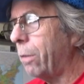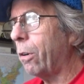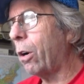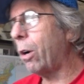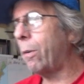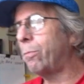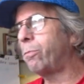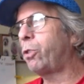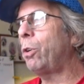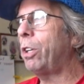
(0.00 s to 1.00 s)
are
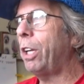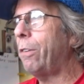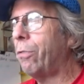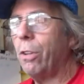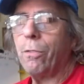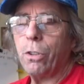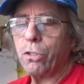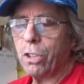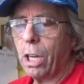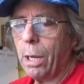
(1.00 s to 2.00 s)
tuning in for the
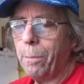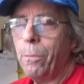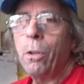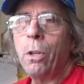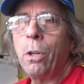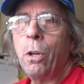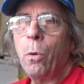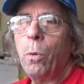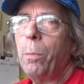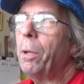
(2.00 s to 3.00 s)
first time,
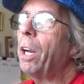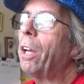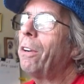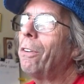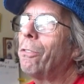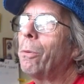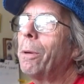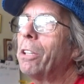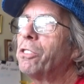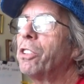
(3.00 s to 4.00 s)
we've been out here for
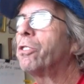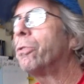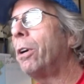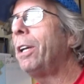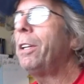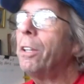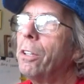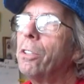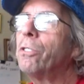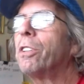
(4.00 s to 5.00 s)
about 6 or 8 years,